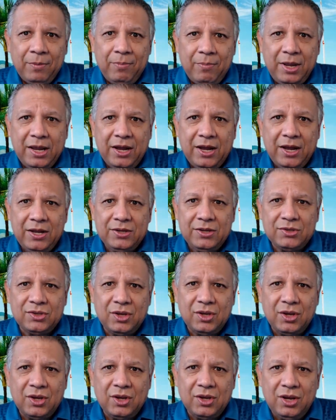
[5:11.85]

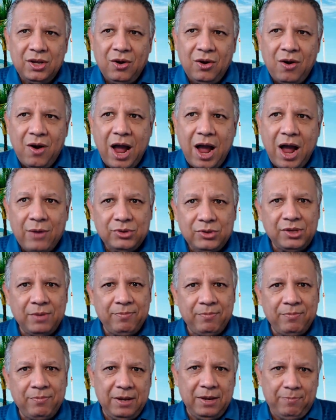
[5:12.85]
because you know how
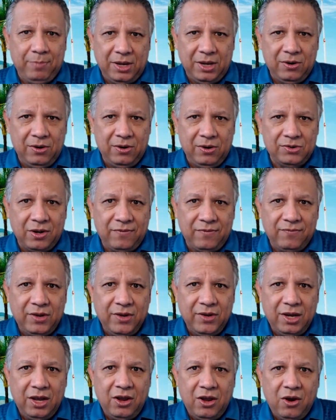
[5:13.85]
somebody appears on
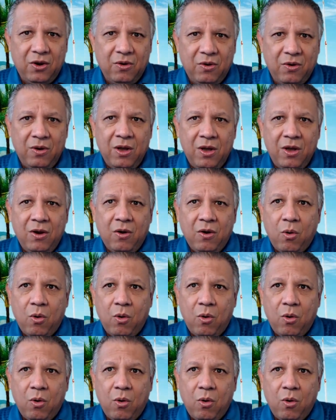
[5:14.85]
video